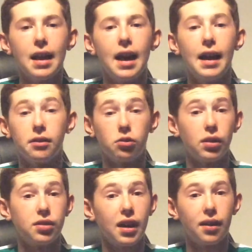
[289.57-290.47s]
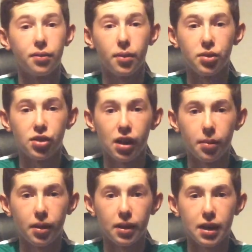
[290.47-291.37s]
and great save from the
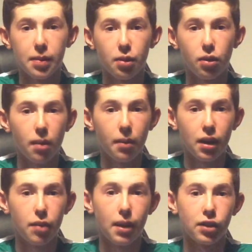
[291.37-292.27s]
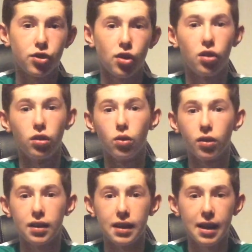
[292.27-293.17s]
Shelbourne keeper who got man in the match on
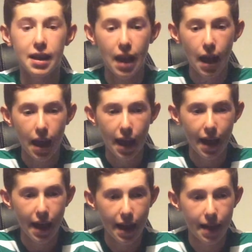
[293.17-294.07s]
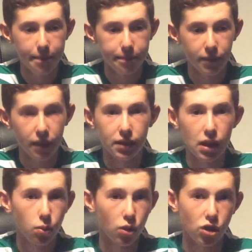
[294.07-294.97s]
RTE. If you
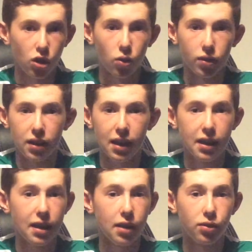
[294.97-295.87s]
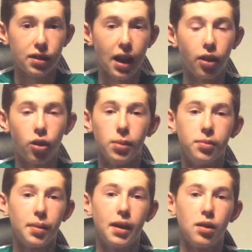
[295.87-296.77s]
did watch it on RTE, it was 10
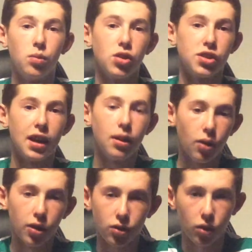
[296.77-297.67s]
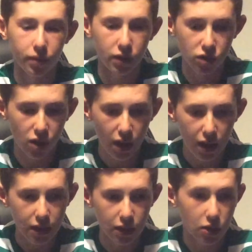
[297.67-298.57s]
times better than what Yellow Boys coverage.
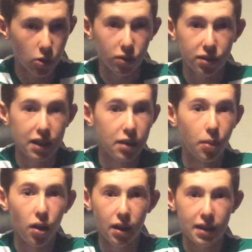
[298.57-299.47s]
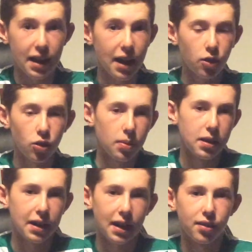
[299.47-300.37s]
you could see the ball in the air.
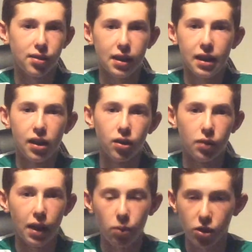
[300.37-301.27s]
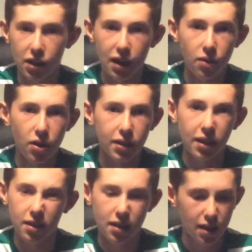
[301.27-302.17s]
Normally you can't see it on Watch LOI.
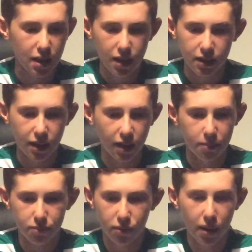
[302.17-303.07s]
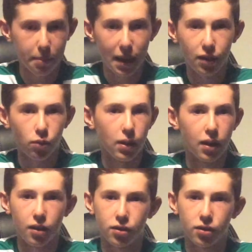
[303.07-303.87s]
Their bandwidth or